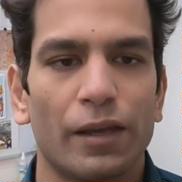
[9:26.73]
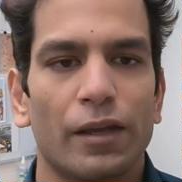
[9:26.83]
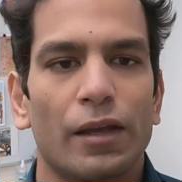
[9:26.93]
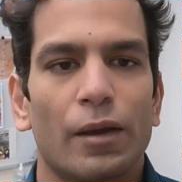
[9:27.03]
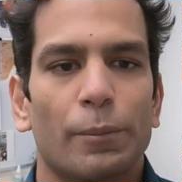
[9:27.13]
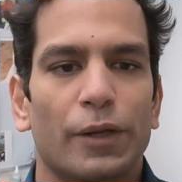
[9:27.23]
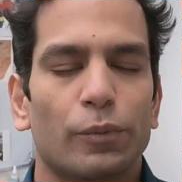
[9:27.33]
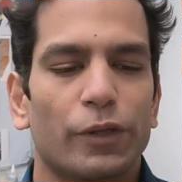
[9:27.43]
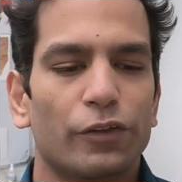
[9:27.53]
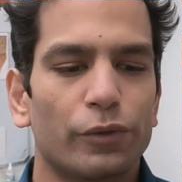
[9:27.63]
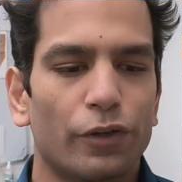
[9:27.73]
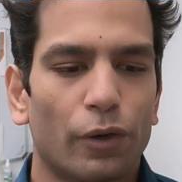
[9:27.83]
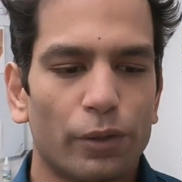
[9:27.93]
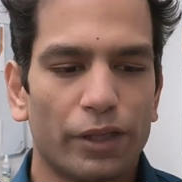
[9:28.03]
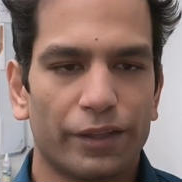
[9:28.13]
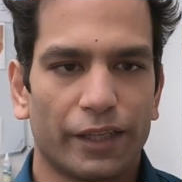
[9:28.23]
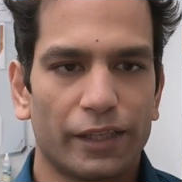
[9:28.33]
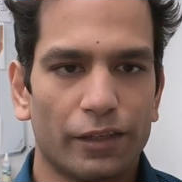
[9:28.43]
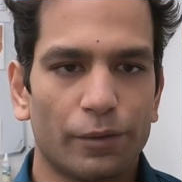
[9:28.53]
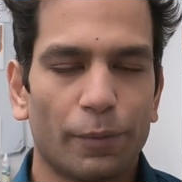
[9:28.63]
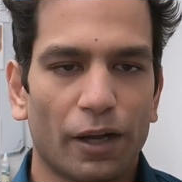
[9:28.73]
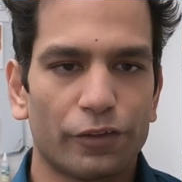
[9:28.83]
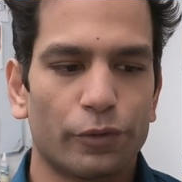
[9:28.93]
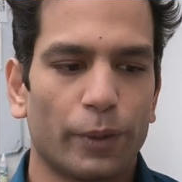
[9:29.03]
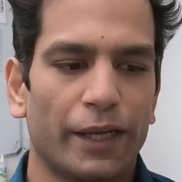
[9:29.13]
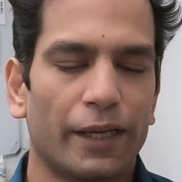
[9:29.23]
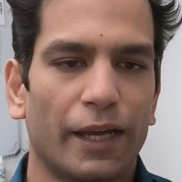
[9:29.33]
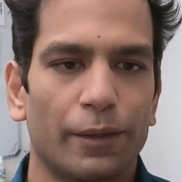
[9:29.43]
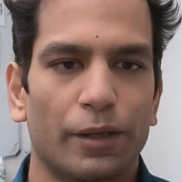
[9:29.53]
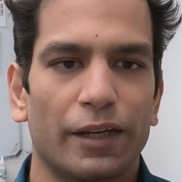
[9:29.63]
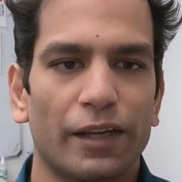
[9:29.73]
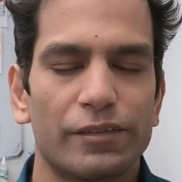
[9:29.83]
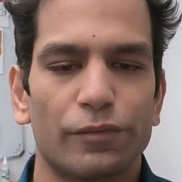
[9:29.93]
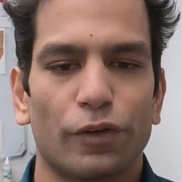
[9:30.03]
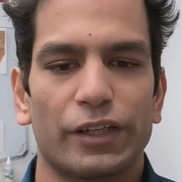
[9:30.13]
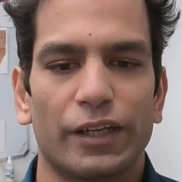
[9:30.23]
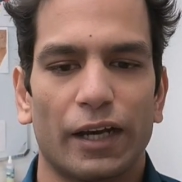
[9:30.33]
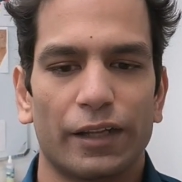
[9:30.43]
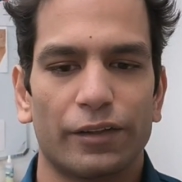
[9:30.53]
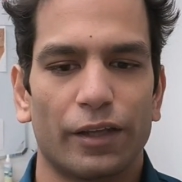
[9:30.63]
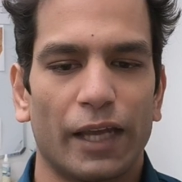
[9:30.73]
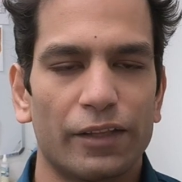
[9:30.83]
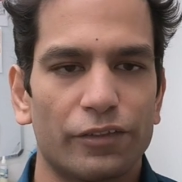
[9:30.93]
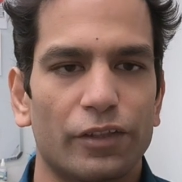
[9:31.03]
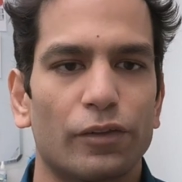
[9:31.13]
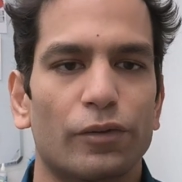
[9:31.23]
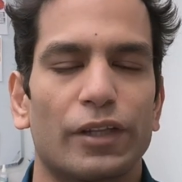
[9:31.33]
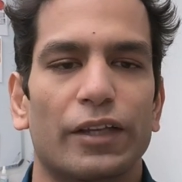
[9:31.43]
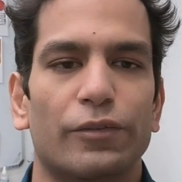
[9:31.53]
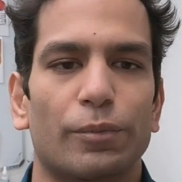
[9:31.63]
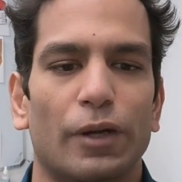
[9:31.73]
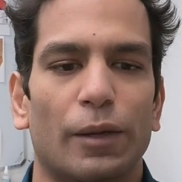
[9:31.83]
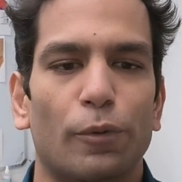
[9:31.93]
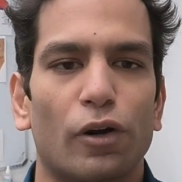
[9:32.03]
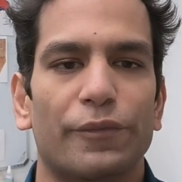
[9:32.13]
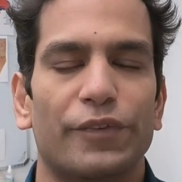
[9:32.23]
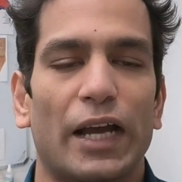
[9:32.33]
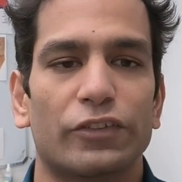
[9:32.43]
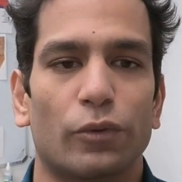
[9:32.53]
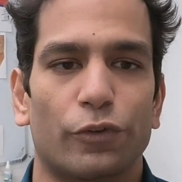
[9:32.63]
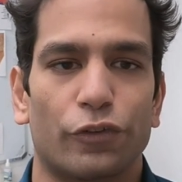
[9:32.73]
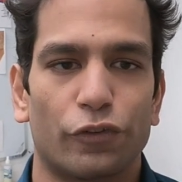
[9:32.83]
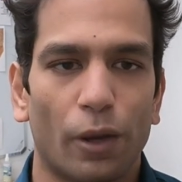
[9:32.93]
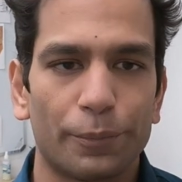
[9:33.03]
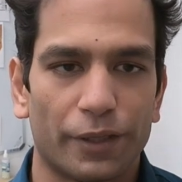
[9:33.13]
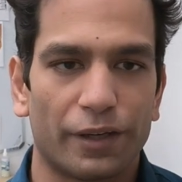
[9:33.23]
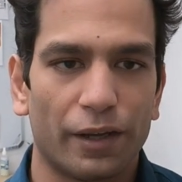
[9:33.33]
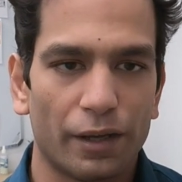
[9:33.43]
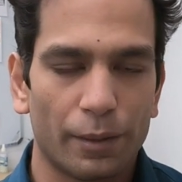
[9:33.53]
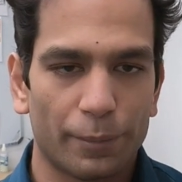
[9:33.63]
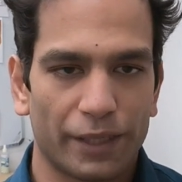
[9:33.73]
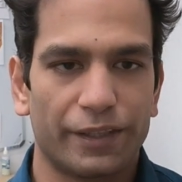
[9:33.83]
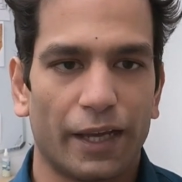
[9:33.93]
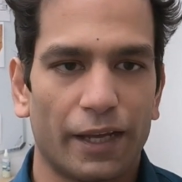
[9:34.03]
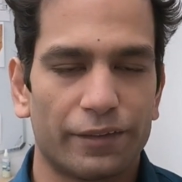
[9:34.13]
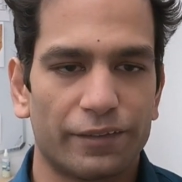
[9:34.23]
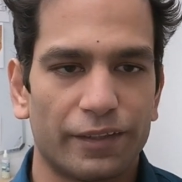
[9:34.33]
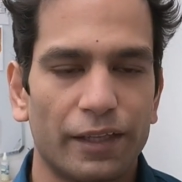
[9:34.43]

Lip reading: But we do know that he did pass away, and in 1949, the ANC Youth League's program of action was adopted by the ANC,